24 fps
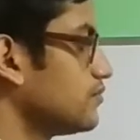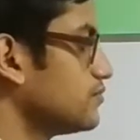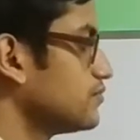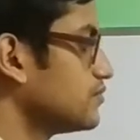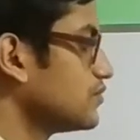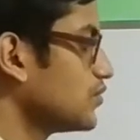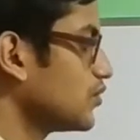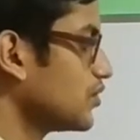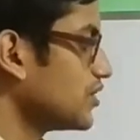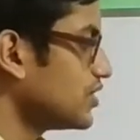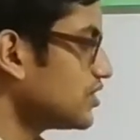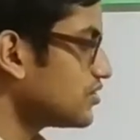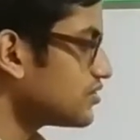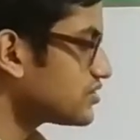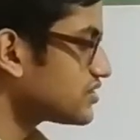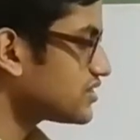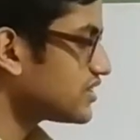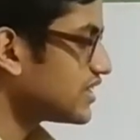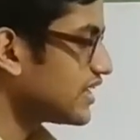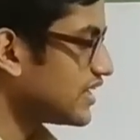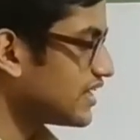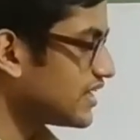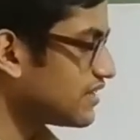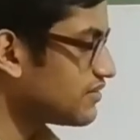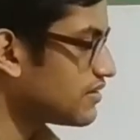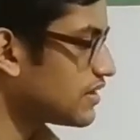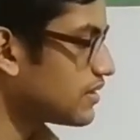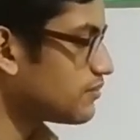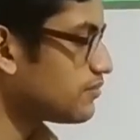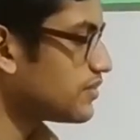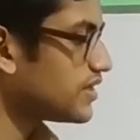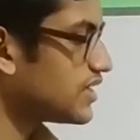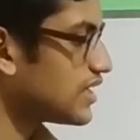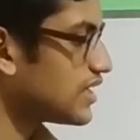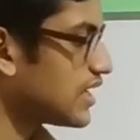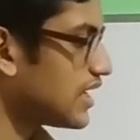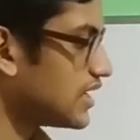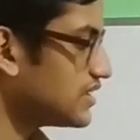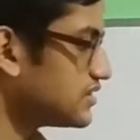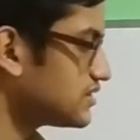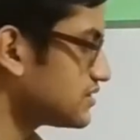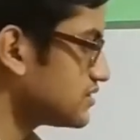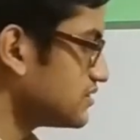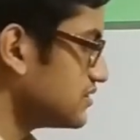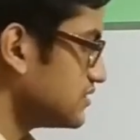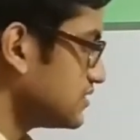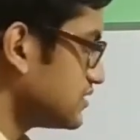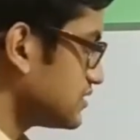Windows native APIs.
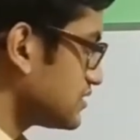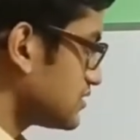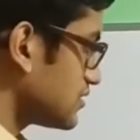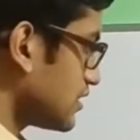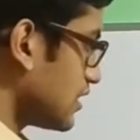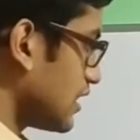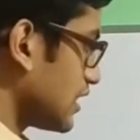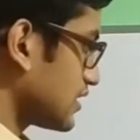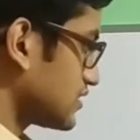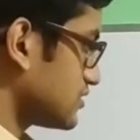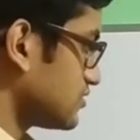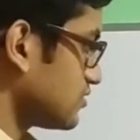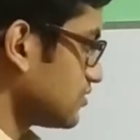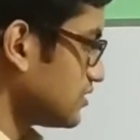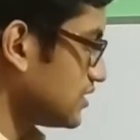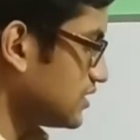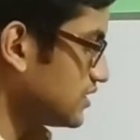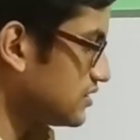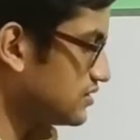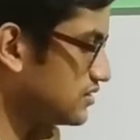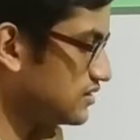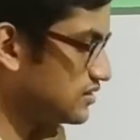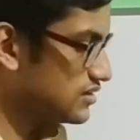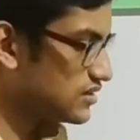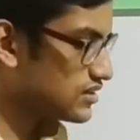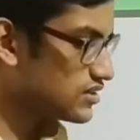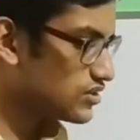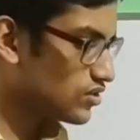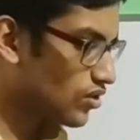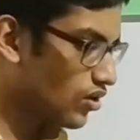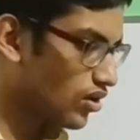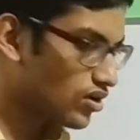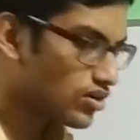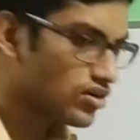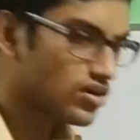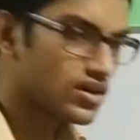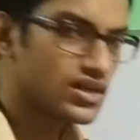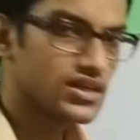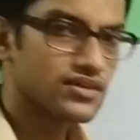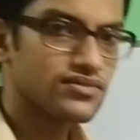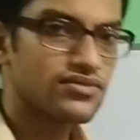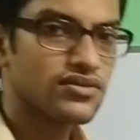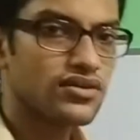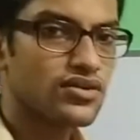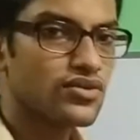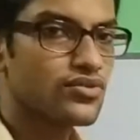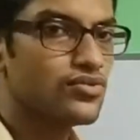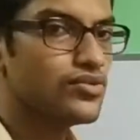This is not only
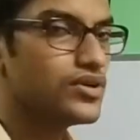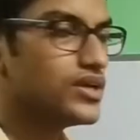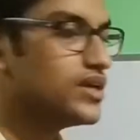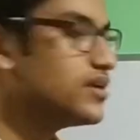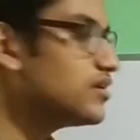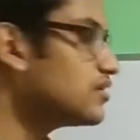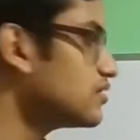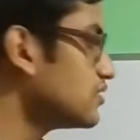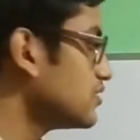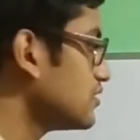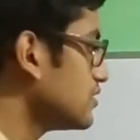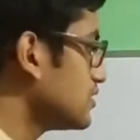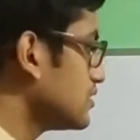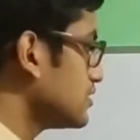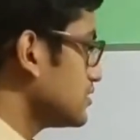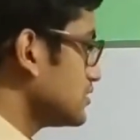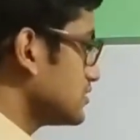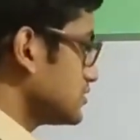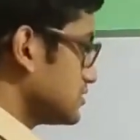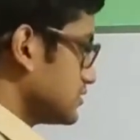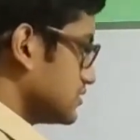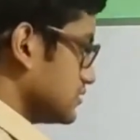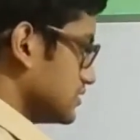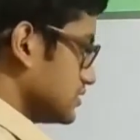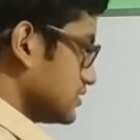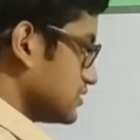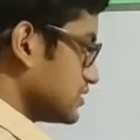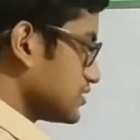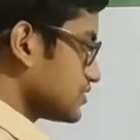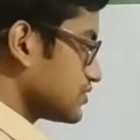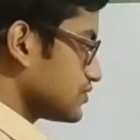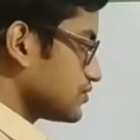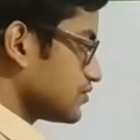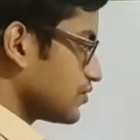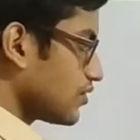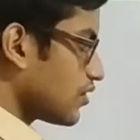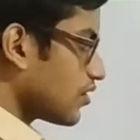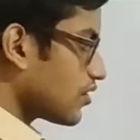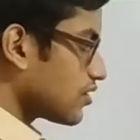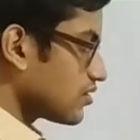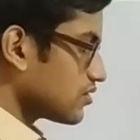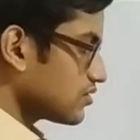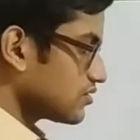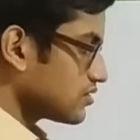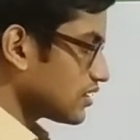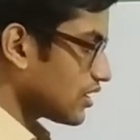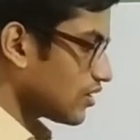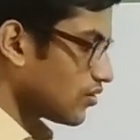for GUI. This is for
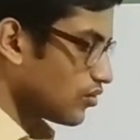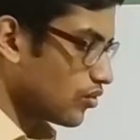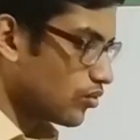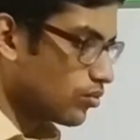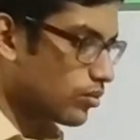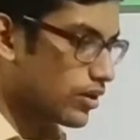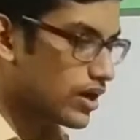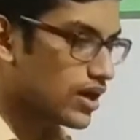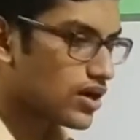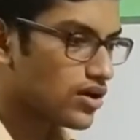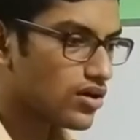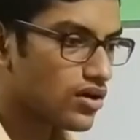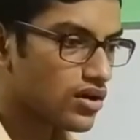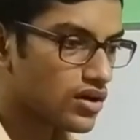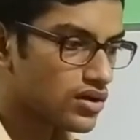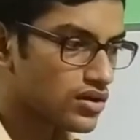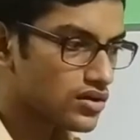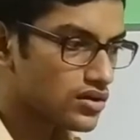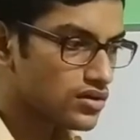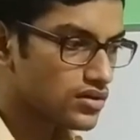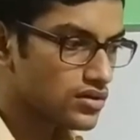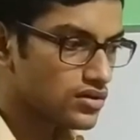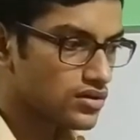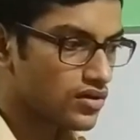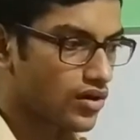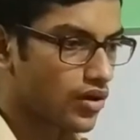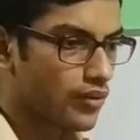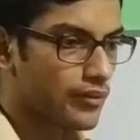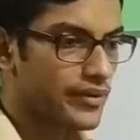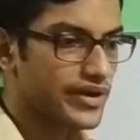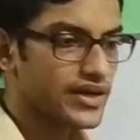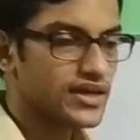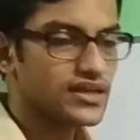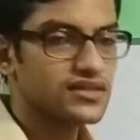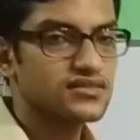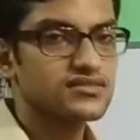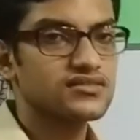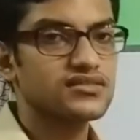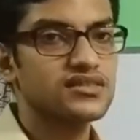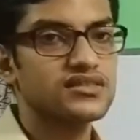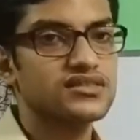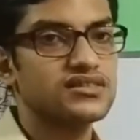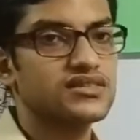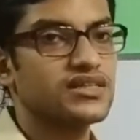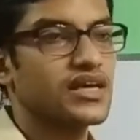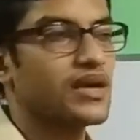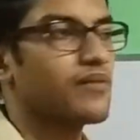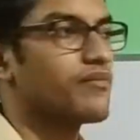the overall operating
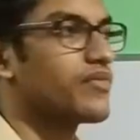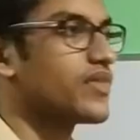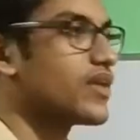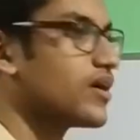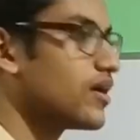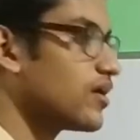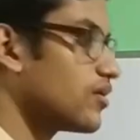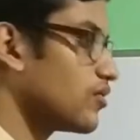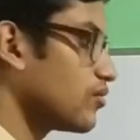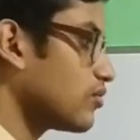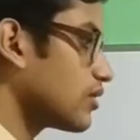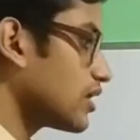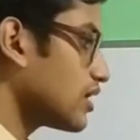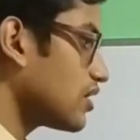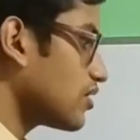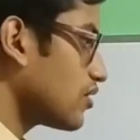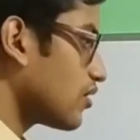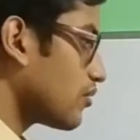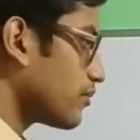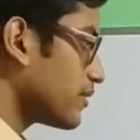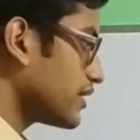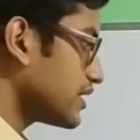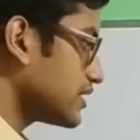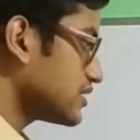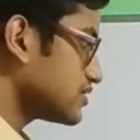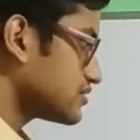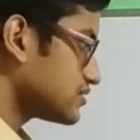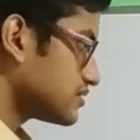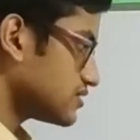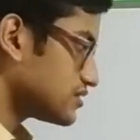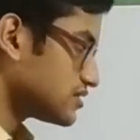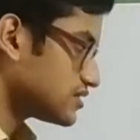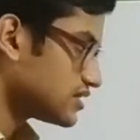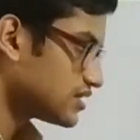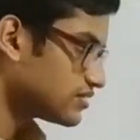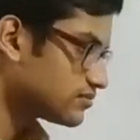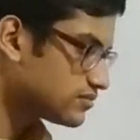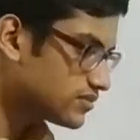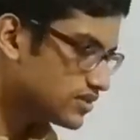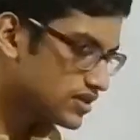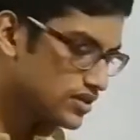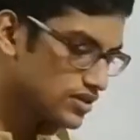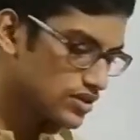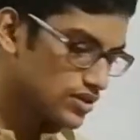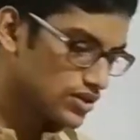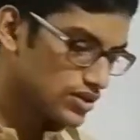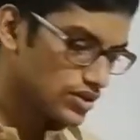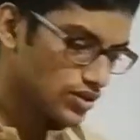system. The overall operating system
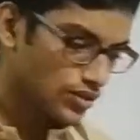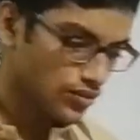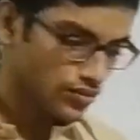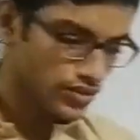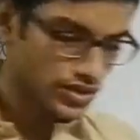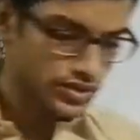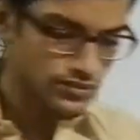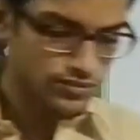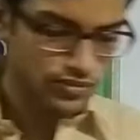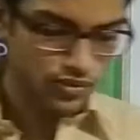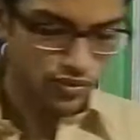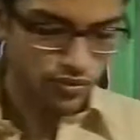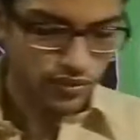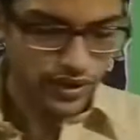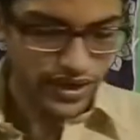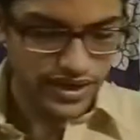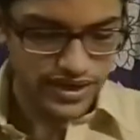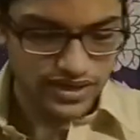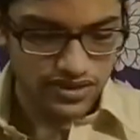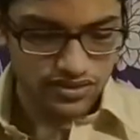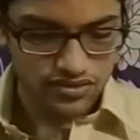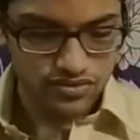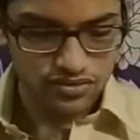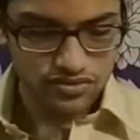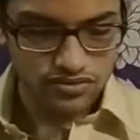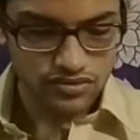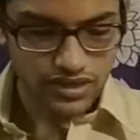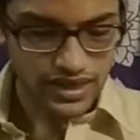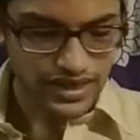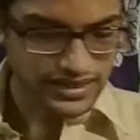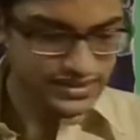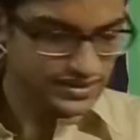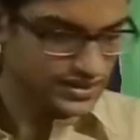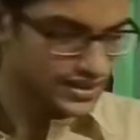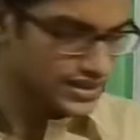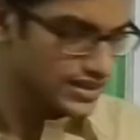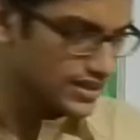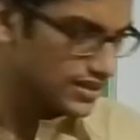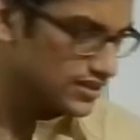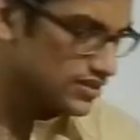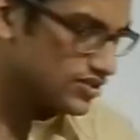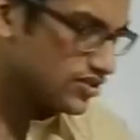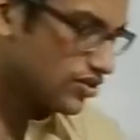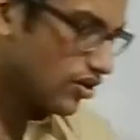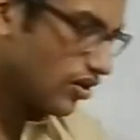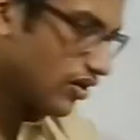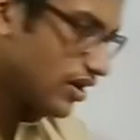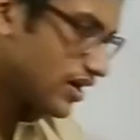will provide you, as I
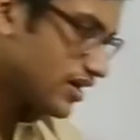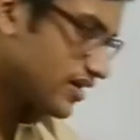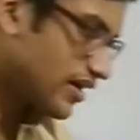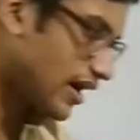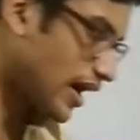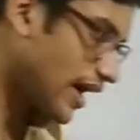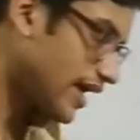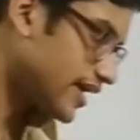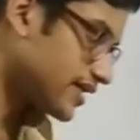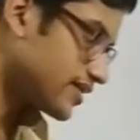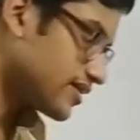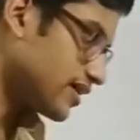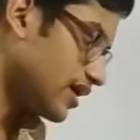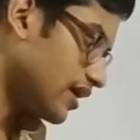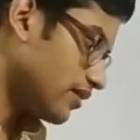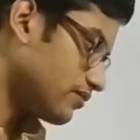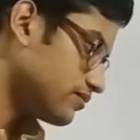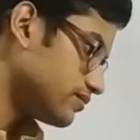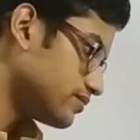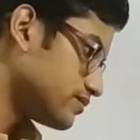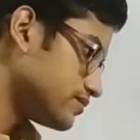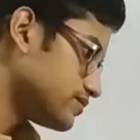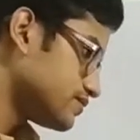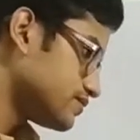draw a diagram.